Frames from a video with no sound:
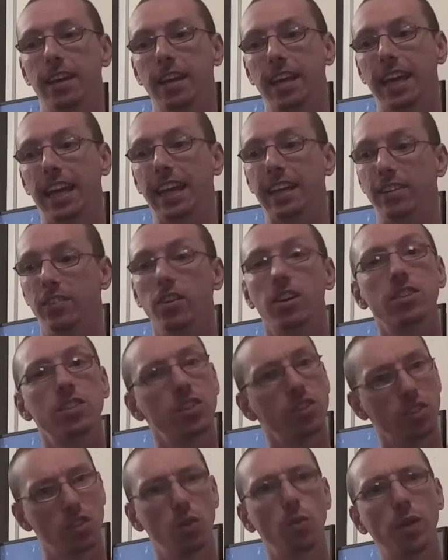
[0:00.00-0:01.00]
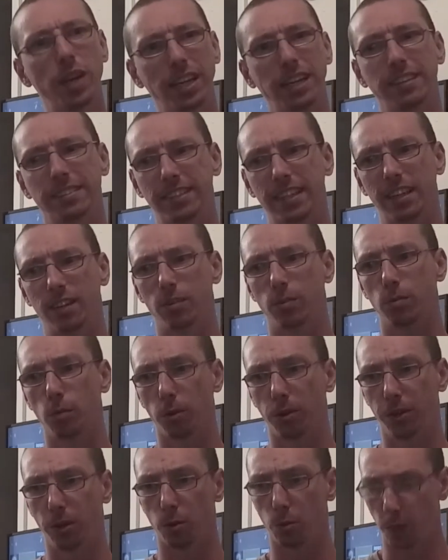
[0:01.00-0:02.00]
it doesn't do anything for
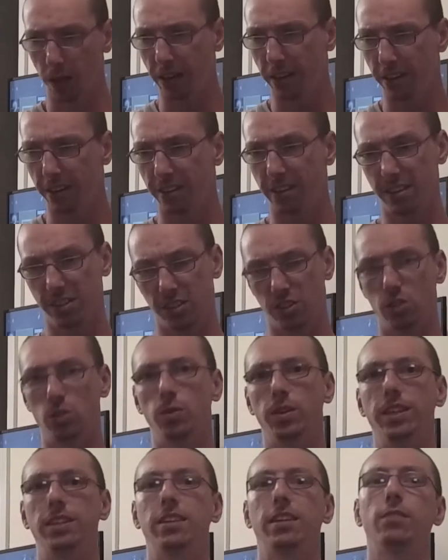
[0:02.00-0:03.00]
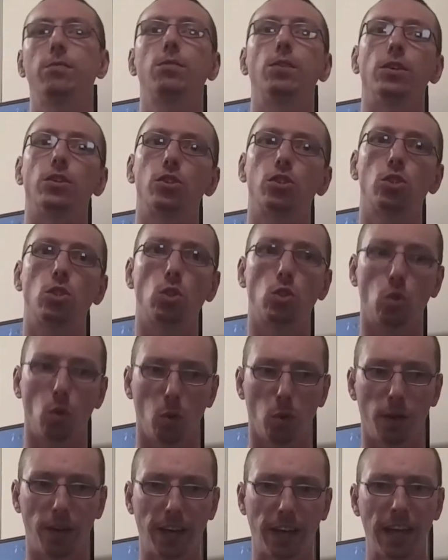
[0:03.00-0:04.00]
your reader, it doesn't do anything for your
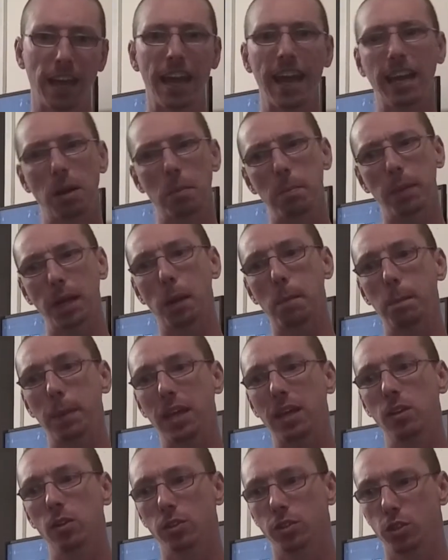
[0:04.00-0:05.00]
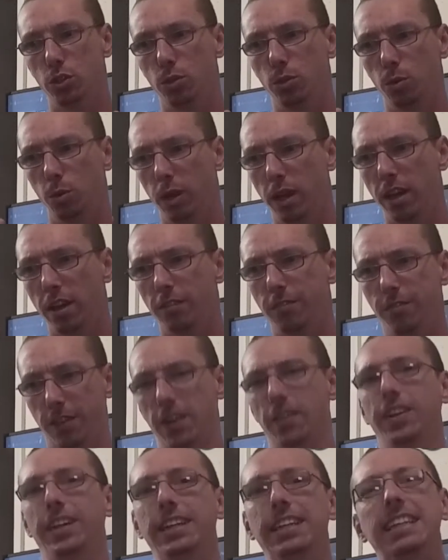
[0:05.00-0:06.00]
story, and it might appeal to
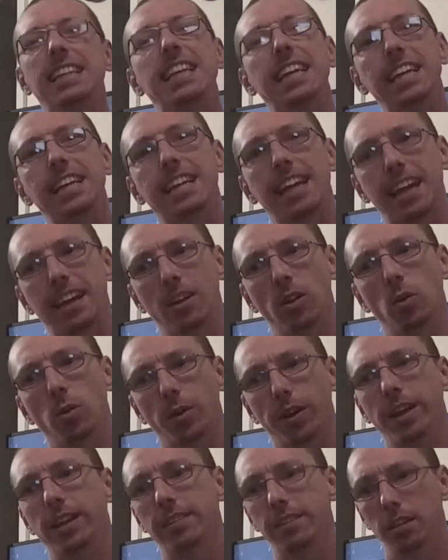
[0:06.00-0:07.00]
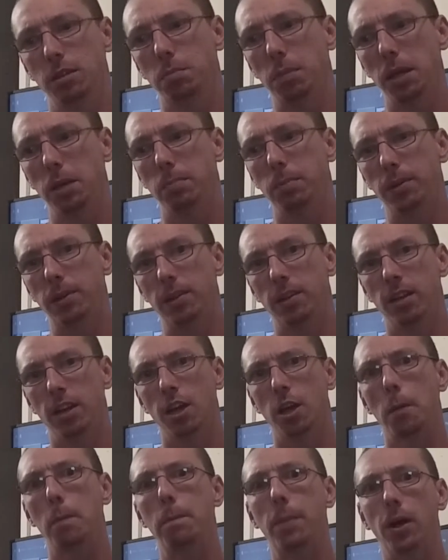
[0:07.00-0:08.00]
very detail-oriented people,
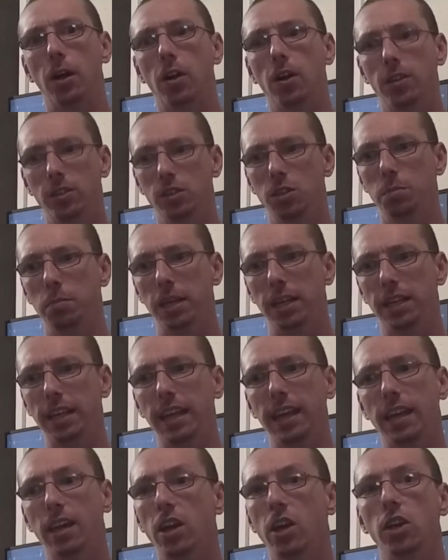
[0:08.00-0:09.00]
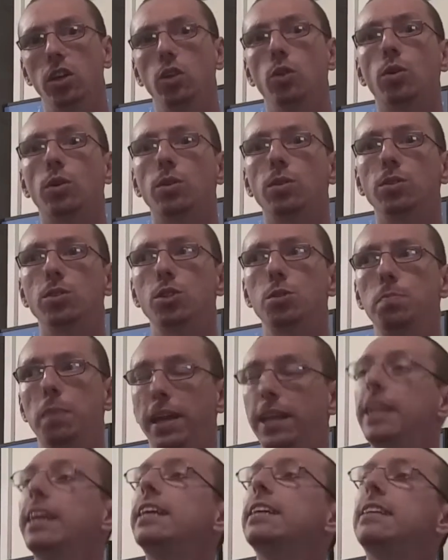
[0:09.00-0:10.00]
but ultimately you're
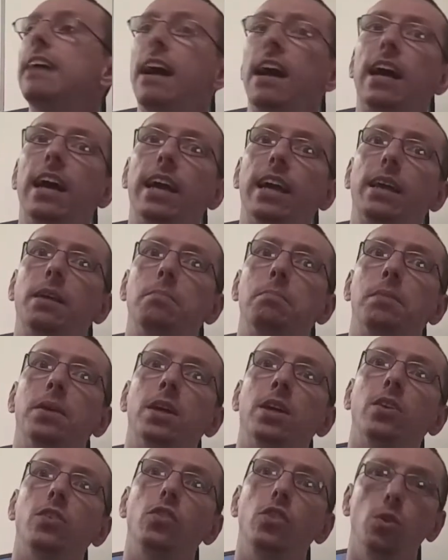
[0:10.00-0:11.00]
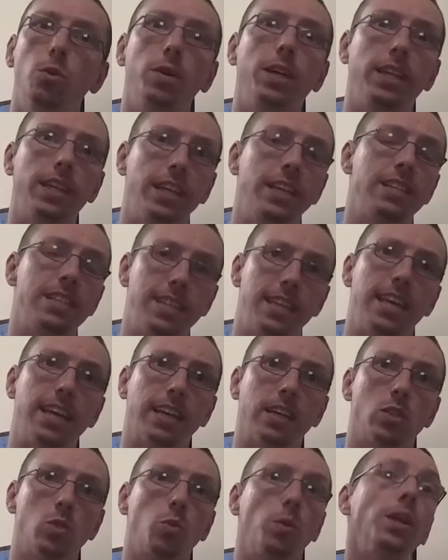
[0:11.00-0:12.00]
spending time doing these
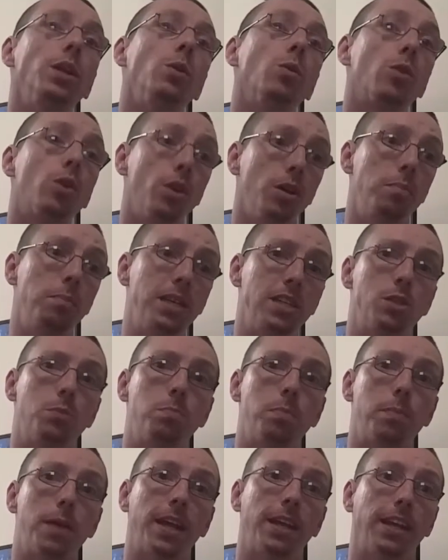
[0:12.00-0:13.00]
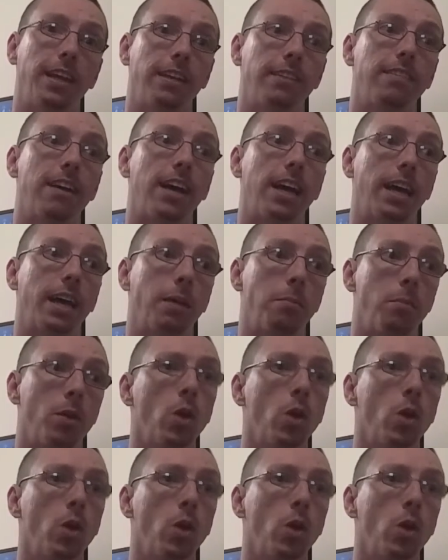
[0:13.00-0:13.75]
things when you could be spending time